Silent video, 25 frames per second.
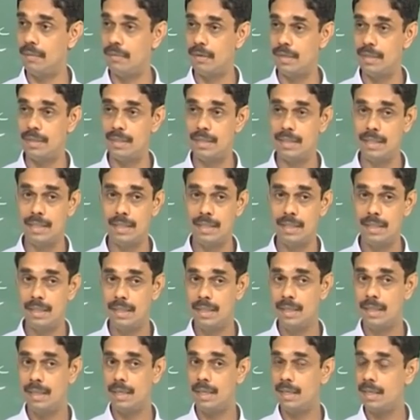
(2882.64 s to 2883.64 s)
frequency
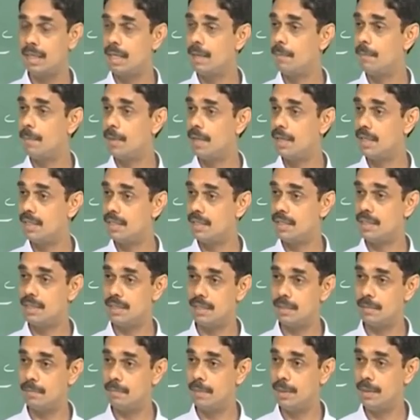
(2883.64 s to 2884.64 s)
real part is
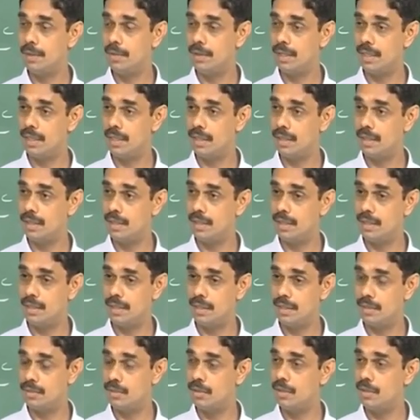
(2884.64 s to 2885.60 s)
periodic uh,